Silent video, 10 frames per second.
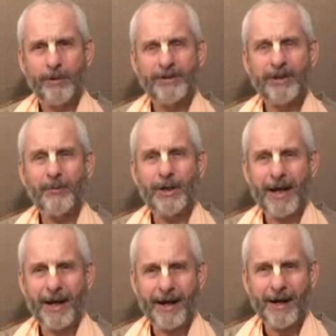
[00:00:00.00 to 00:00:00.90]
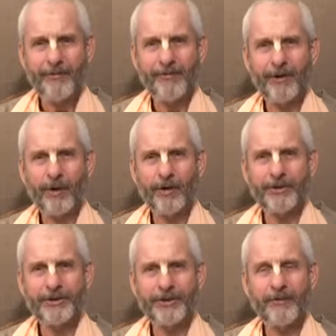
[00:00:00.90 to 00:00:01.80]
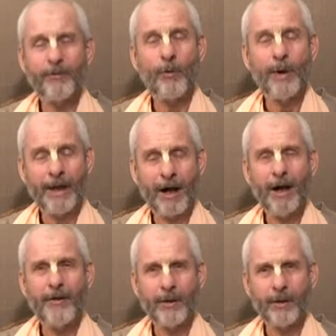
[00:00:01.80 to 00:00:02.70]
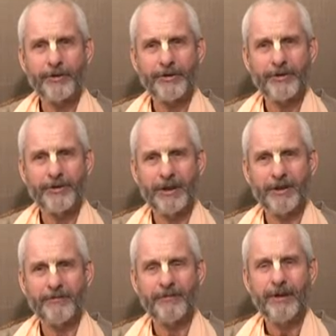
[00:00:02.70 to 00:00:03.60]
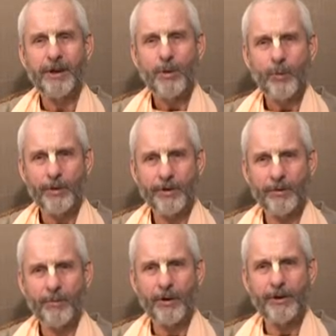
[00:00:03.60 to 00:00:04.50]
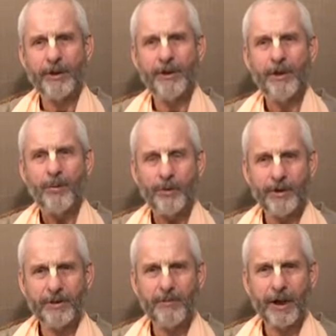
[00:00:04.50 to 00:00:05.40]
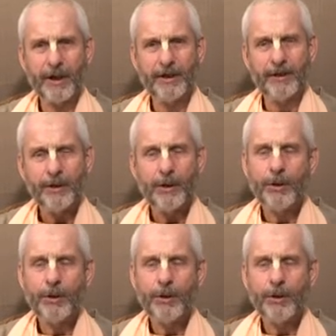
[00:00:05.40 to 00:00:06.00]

say we have a conscious self, or we are the conscious self within the body, within the mind,